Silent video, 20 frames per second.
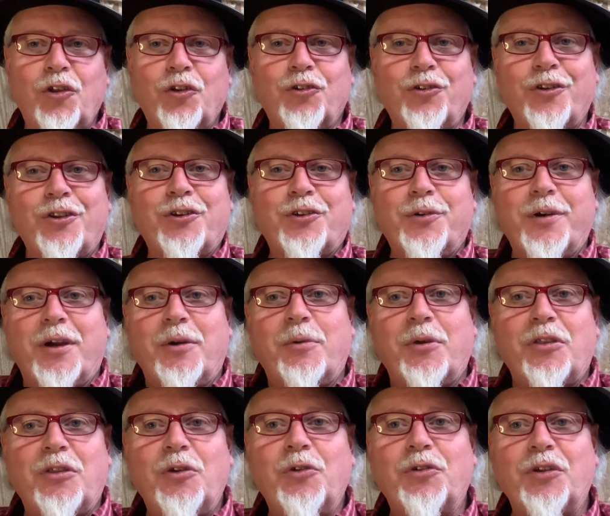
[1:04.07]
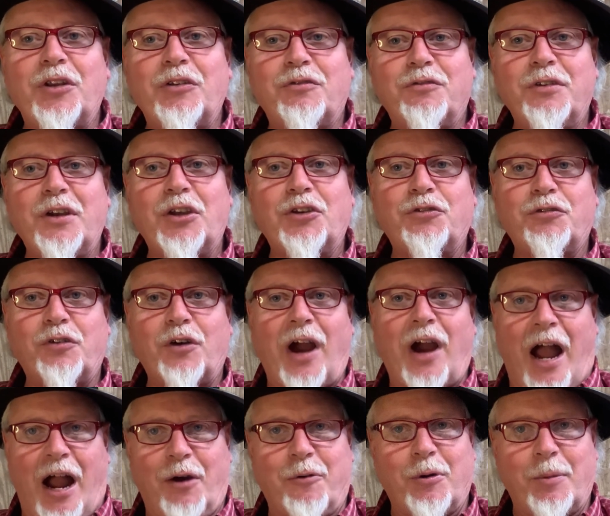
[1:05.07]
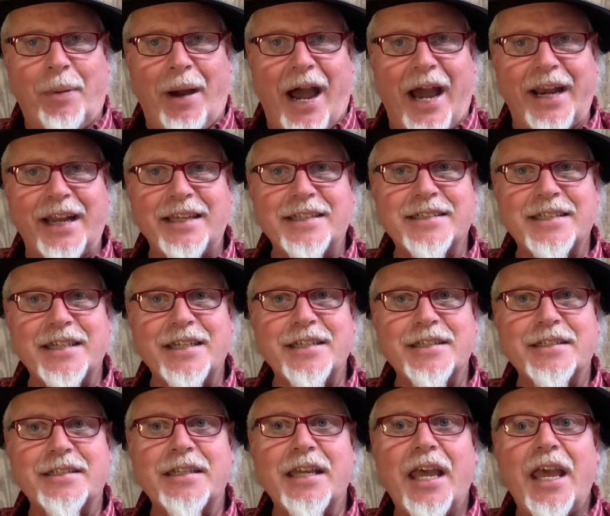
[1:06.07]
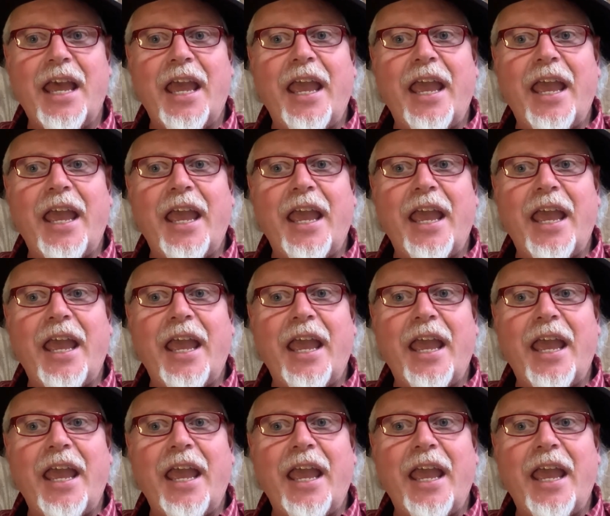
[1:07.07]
So the trick with using fish for aquaponics is